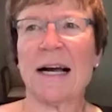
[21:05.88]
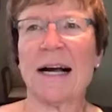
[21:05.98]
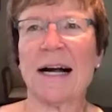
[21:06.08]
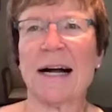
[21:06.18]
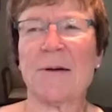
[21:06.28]

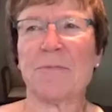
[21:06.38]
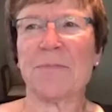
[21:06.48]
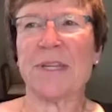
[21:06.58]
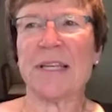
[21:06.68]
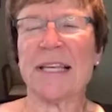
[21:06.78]
Um,
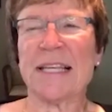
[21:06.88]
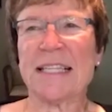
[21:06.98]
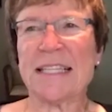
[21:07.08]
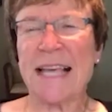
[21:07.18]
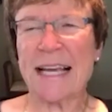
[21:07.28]

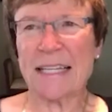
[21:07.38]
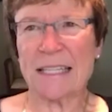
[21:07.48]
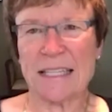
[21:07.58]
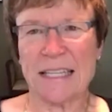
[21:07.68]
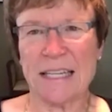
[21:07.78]

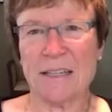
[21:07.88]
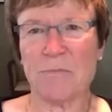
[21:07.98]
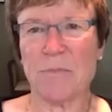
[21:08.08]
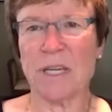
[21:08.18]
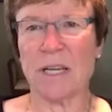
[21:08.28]
Secondly,
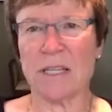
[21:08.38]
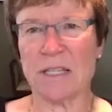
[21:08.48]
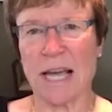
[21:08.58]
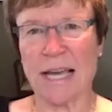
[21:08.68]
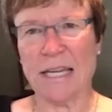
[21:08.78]
because
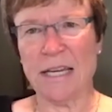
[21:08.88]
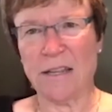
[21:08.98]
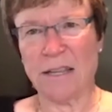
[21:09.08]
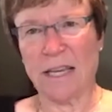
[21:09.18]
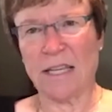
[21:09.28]
I needed
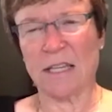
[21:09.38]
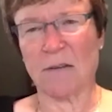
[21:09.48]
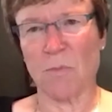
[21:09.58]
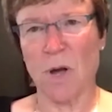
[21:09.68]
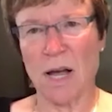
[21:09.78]
things that
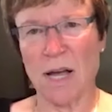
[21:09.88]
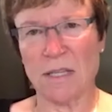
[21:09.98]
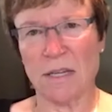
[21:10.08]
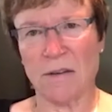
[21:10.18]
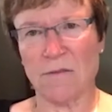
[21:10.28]
were
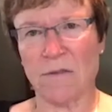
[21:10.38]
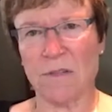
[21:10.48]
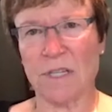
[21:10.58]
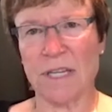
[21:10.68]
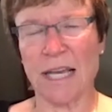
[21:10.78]
positive
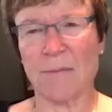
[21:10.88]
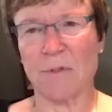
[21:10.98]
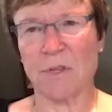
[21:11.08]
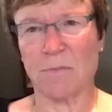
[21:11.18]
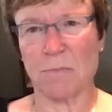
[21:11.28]
to take up
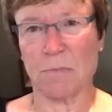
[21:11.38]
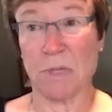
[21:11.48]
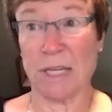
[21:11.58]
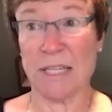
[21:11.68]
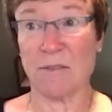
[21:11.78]
this
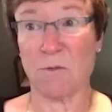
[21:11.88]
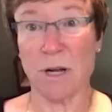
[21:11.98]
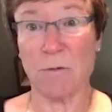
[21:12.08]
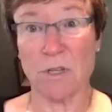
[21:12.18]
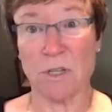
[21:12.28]
place of what I
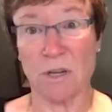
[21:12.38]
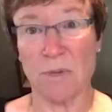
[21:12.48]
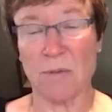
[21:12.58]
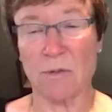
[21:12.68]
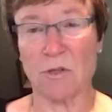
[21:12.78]
wasn't going to
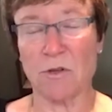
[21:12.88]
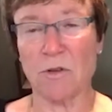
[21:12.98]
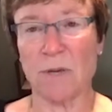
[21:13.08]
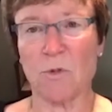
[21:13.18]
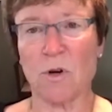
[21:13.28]
be able to do
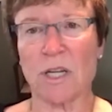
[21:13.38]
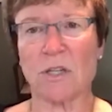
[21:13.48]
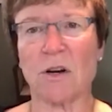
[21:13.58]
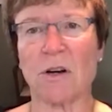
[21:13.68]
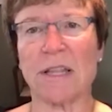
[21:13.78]
anymore, I
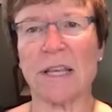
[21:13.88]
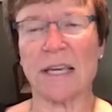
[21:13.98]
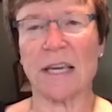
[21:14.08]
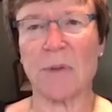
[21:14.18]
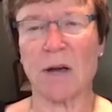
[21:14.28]
started
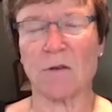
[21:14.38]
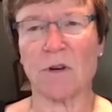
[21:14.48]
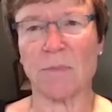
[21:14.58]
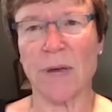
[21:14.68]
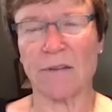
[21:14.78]
thinking about
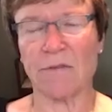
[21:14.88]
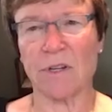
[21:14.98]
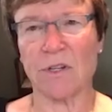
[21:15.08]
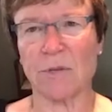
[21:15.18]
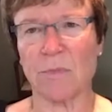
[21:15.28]
going back and
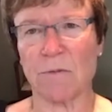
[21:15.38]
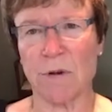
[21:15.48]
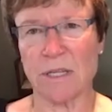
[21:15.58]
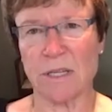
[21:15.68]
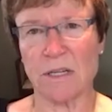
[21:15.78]
finishing my
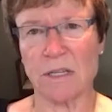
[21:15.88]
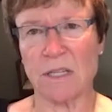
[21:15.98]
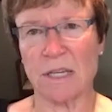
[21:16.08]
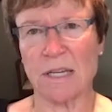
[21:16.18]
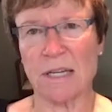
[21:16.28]

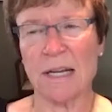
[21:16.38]
residency.